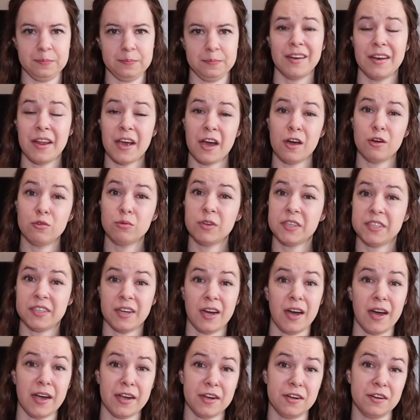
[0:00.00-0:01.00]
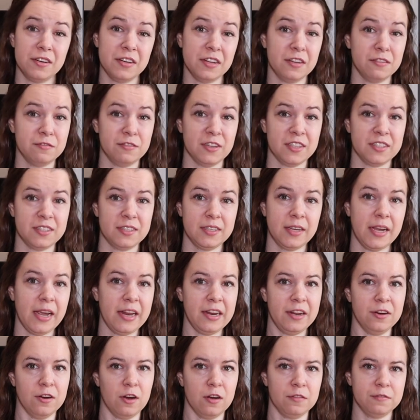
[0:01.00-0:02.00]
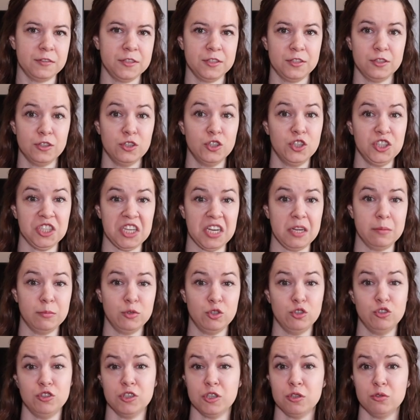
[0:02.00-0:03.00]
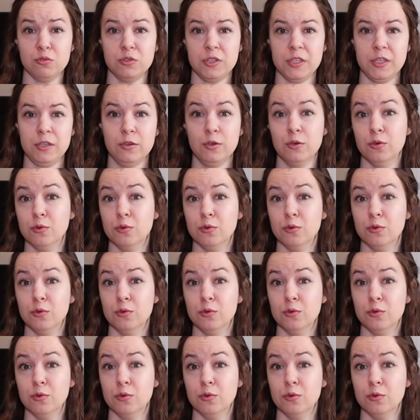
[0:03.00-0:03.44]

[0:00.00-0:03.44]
Now retired investigating officer James Josie,